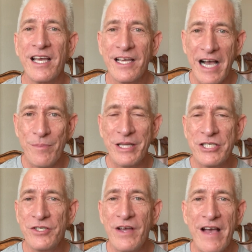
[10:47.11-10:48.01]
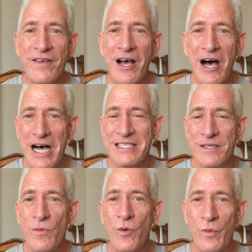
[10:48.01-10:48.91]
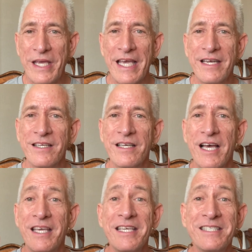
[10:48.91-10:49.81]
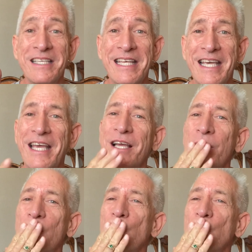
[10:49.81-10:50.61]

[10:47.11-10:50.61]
God bless you. Have an awesome weekend. A kiss to the King.